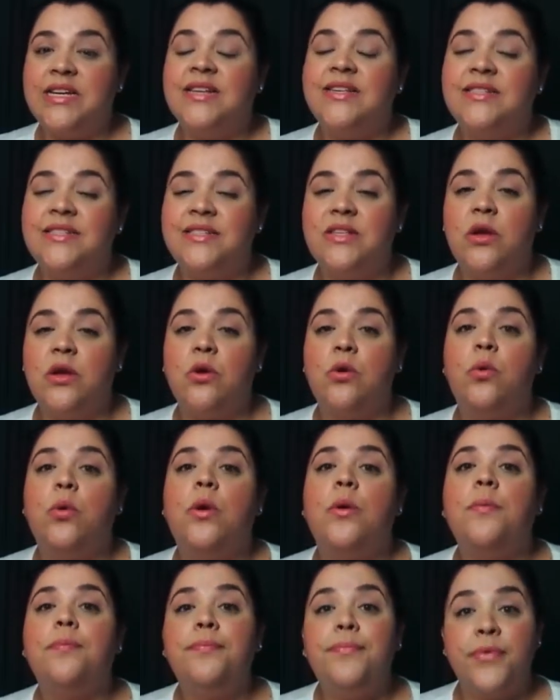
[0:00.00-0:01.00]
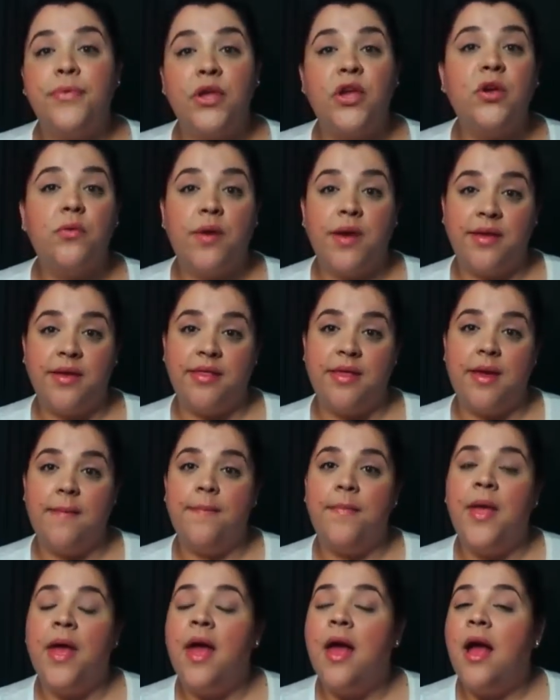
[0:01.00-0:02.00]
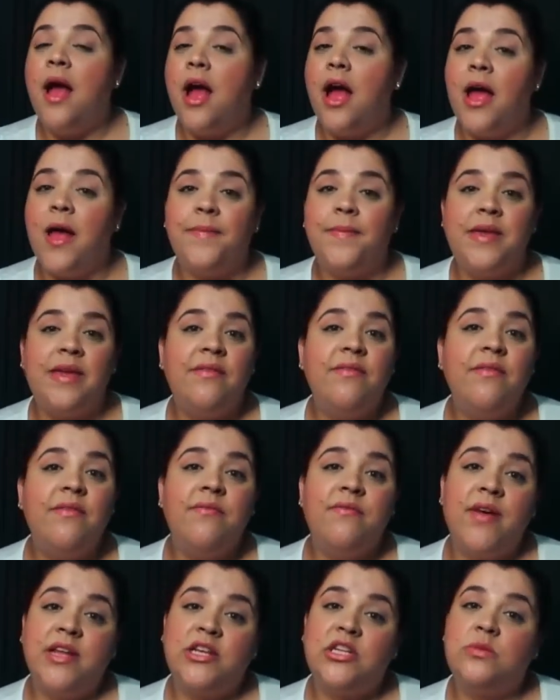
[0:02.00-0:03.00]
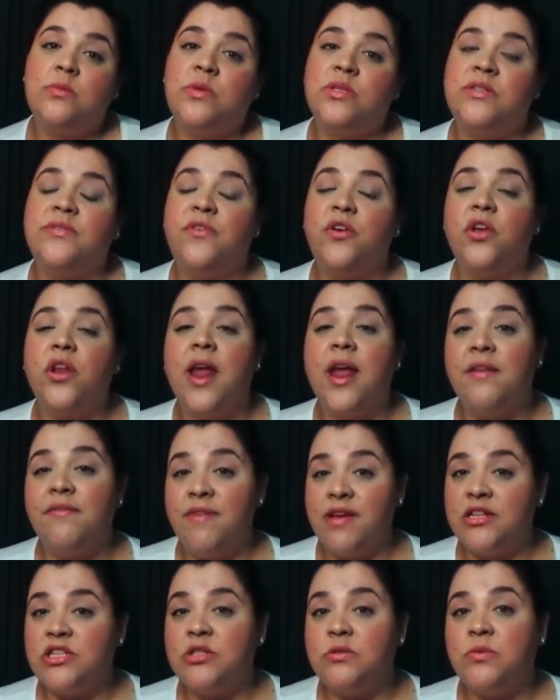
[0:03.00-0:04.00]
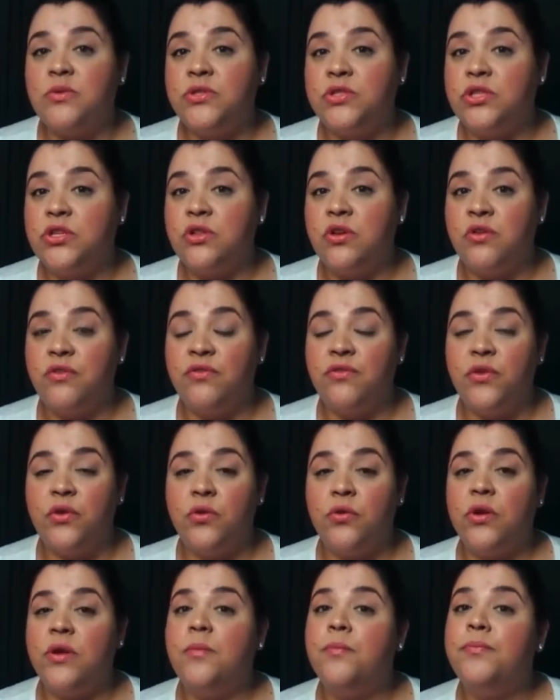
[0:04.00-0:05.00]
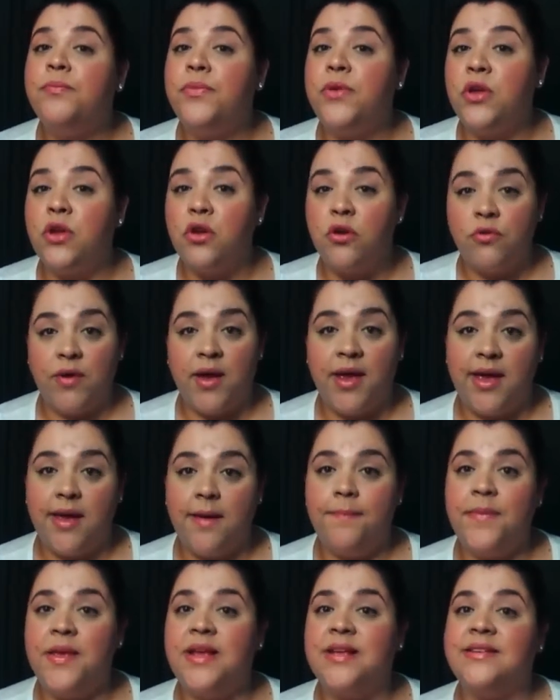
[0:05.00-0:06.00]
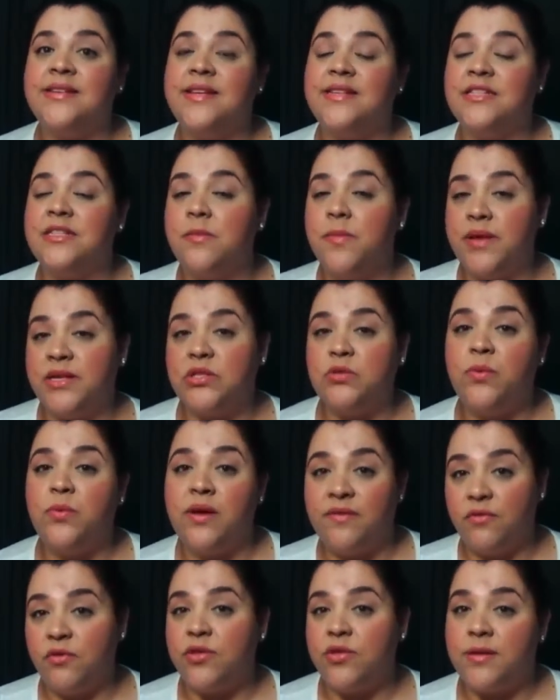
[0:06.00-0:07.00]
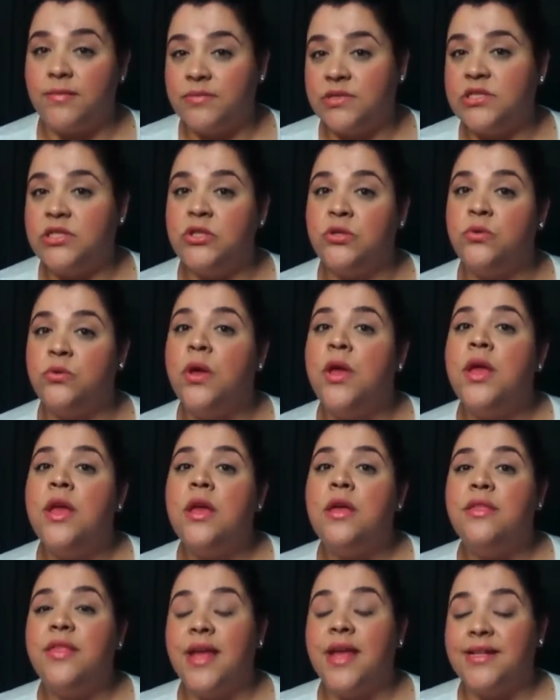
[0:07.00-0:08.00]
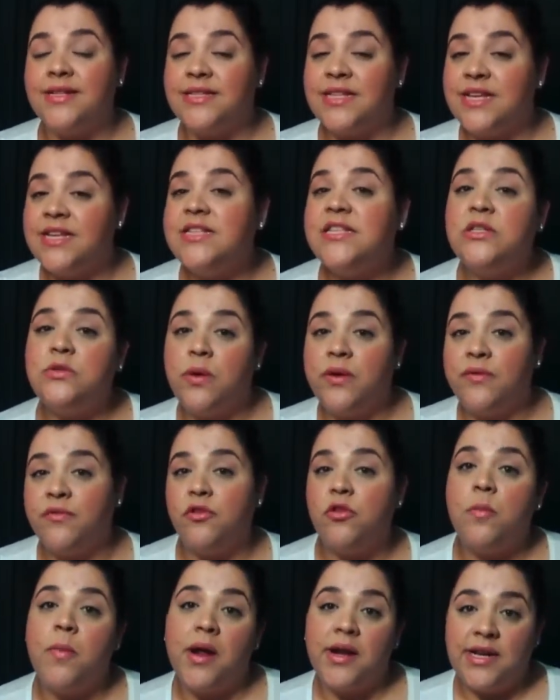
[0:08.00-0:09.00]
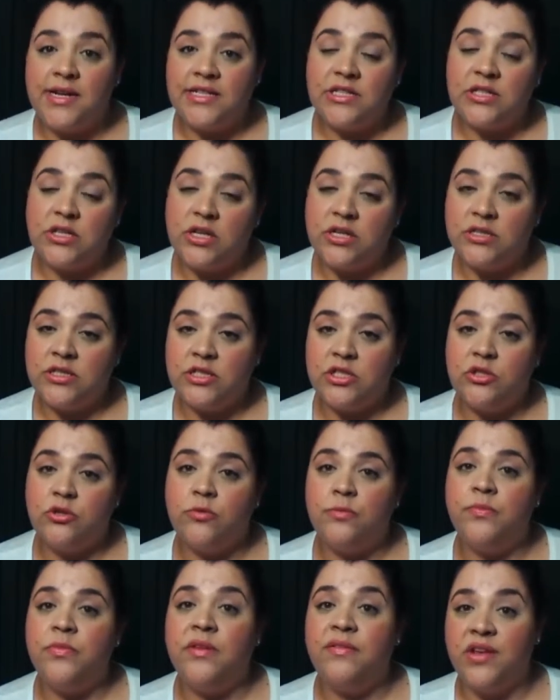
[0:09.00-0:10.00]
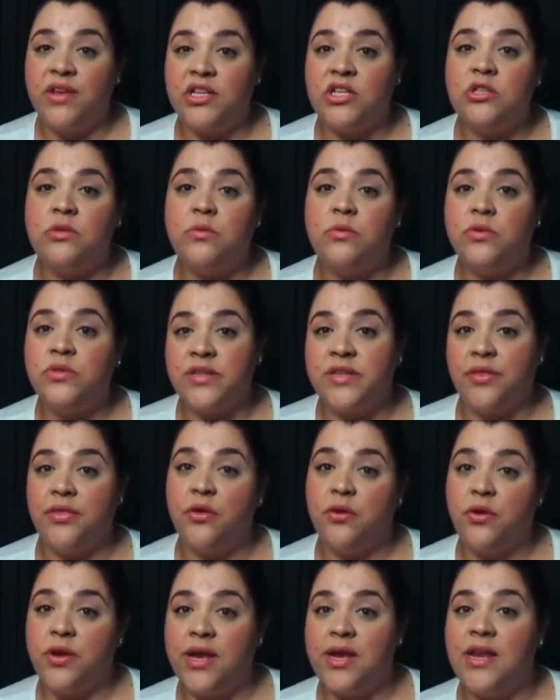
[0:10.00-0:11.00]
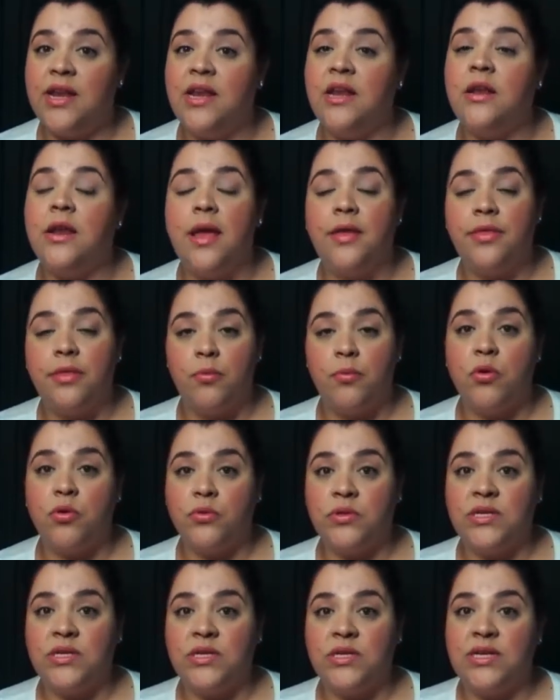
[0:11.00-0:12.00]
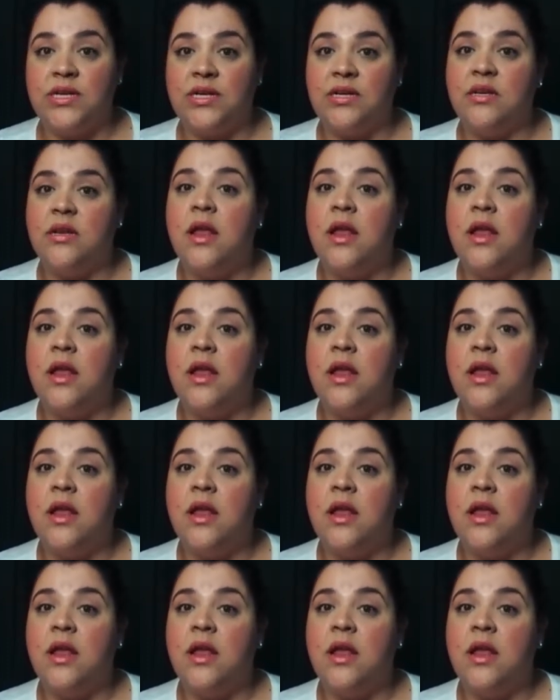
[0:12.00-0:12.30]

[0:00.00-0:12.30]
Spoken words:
So puree them. Even vegetables, if you're going to add vegetables to their food, puree it, because that's the best way for them to, that's the easiest way for the body to consume the vegetables that they're eating and the protein.